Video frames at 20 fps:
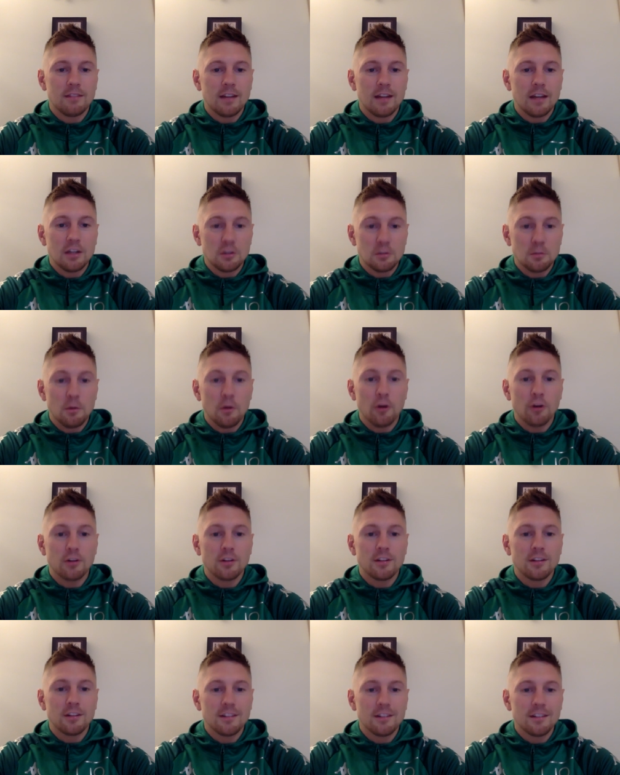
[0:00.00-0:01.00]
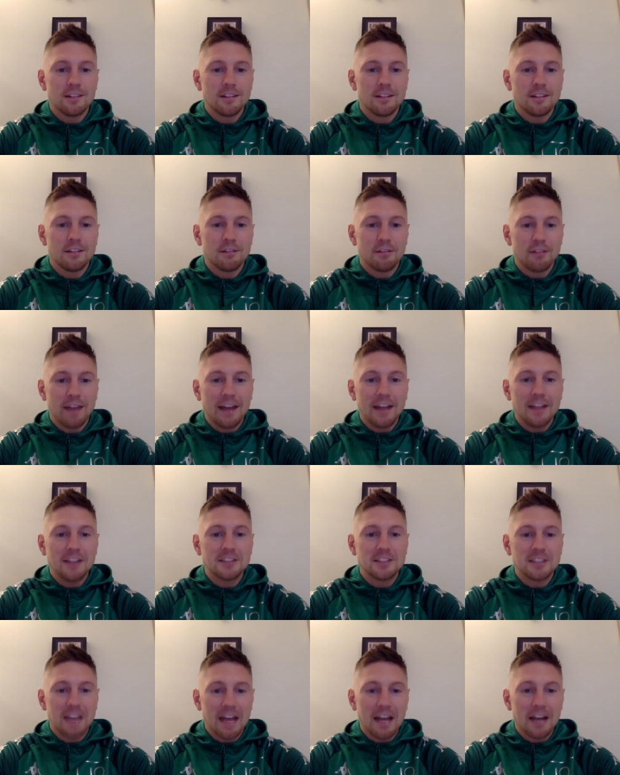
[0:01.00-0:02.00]
is booked
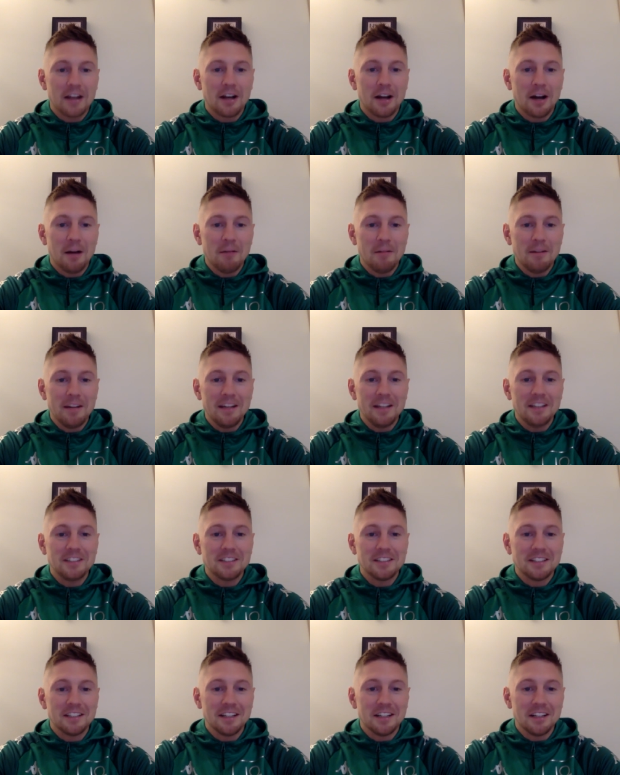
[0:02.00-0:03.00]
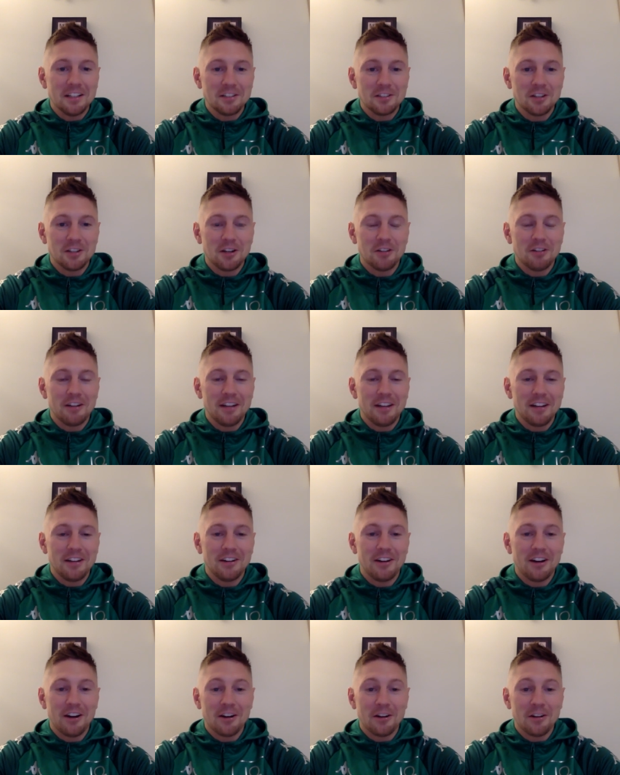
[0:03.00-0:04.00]
flights and accommodation and is all ready to
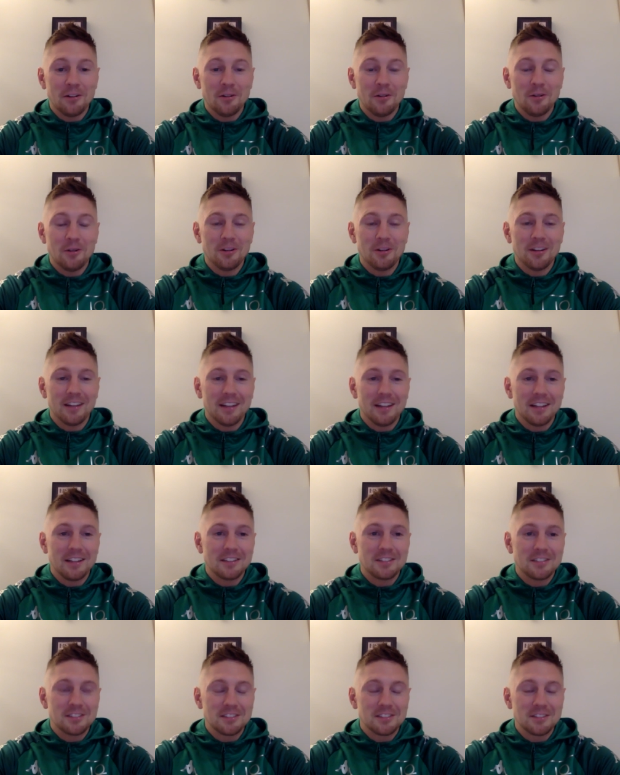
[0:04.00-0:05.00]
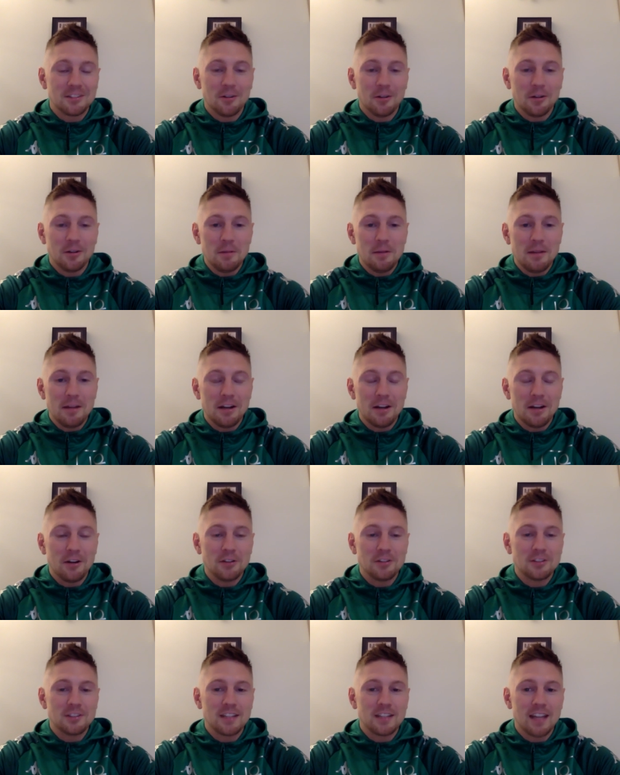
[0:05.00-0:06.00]
rock and roll and it's only been
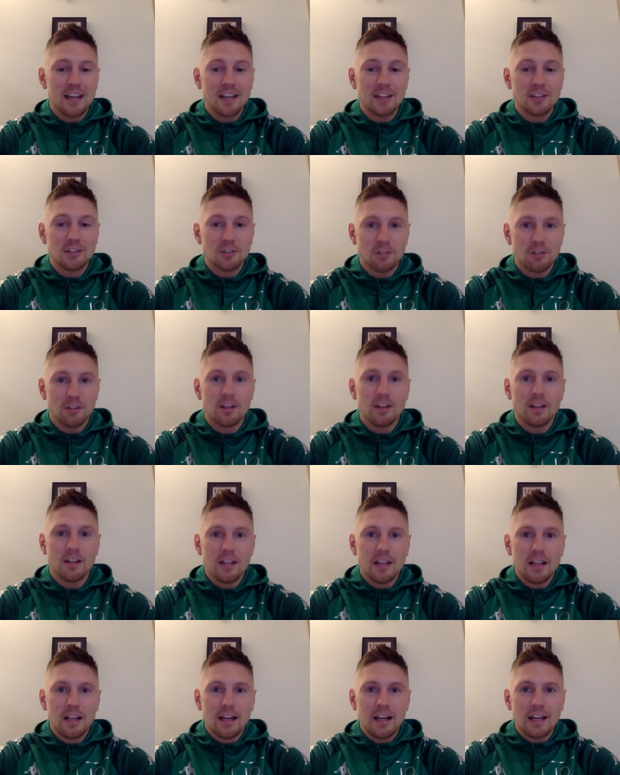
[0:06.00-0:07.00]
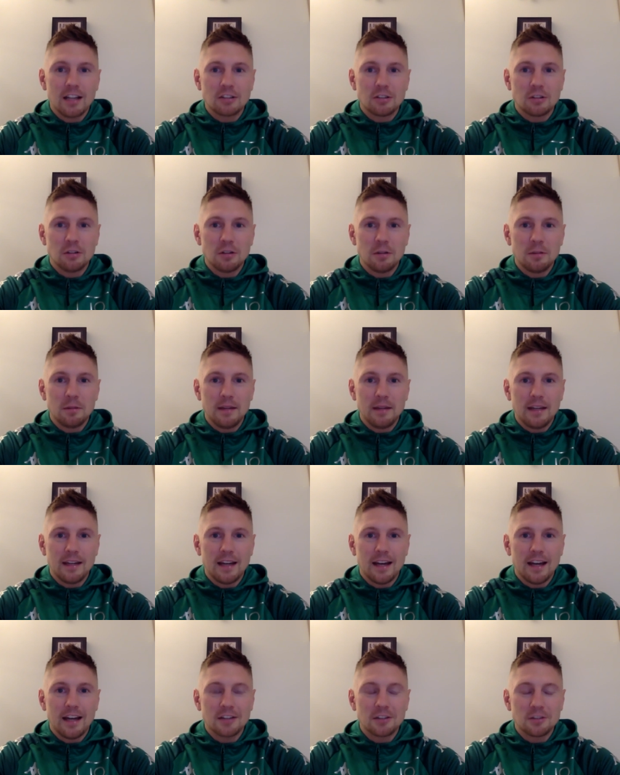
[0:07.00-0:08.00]
announced today so it's going to be
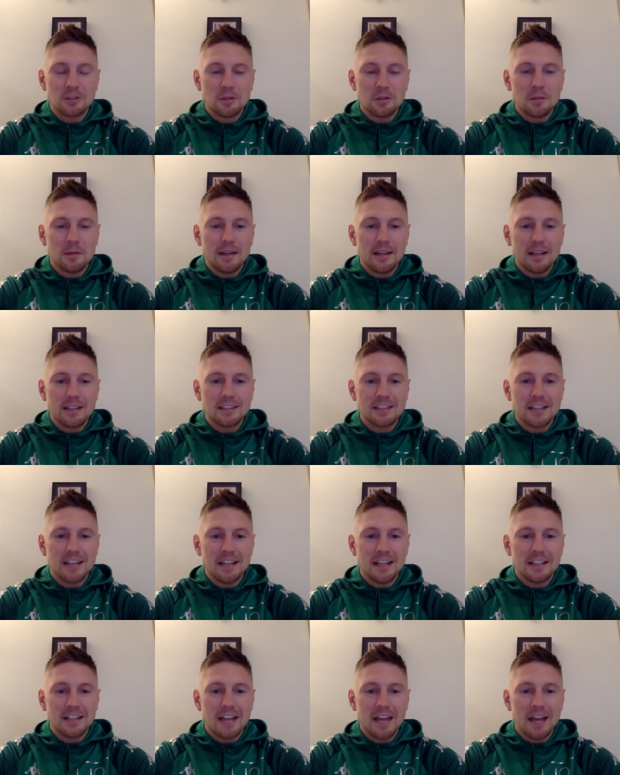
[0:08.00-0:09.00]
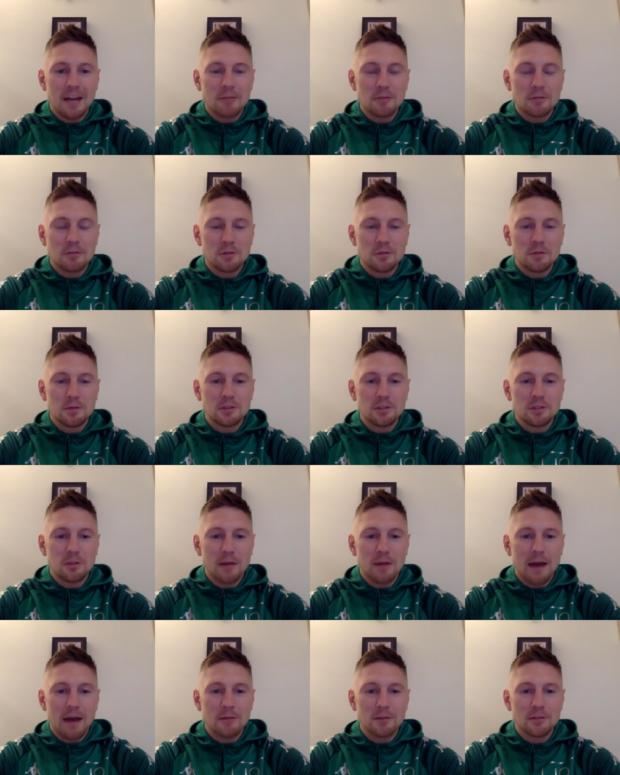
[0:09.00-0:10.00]
uh, it's going to be an exciting time it's going to be some
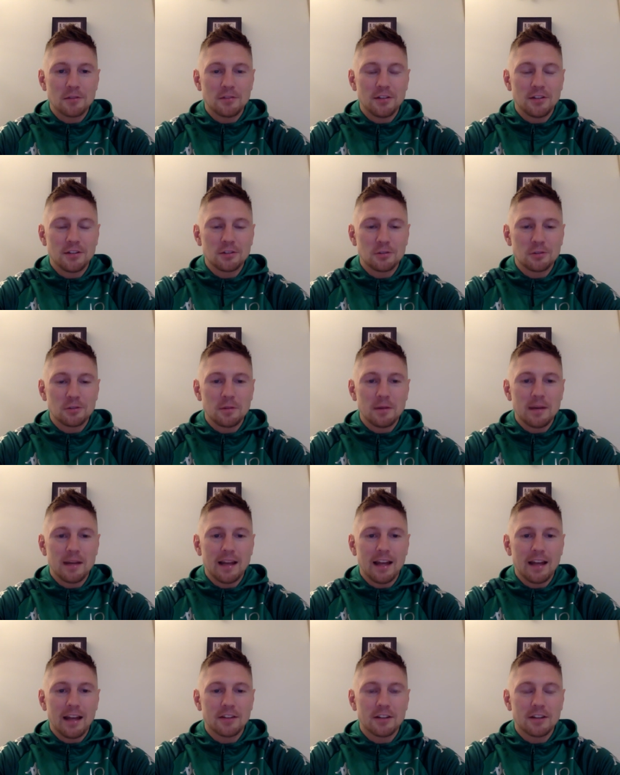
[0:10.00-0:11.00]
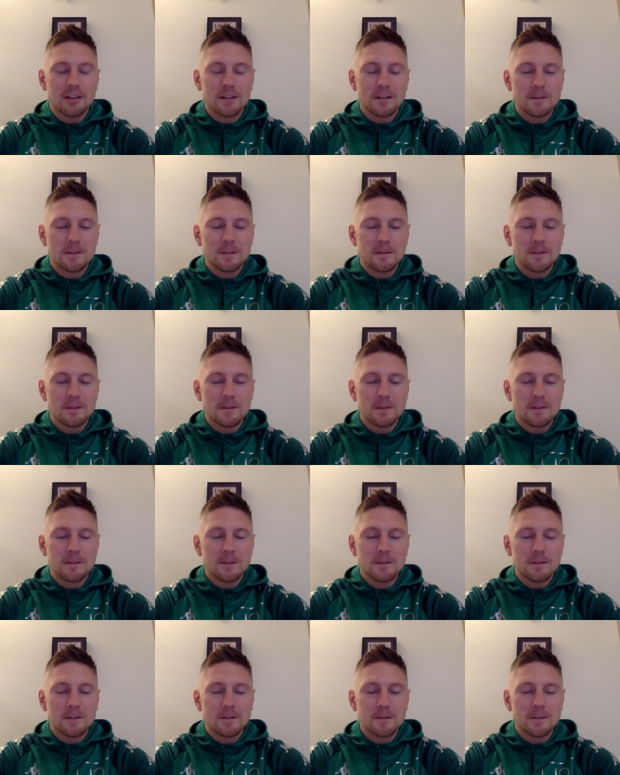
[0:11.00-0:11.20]
atmosphere it's going to be electric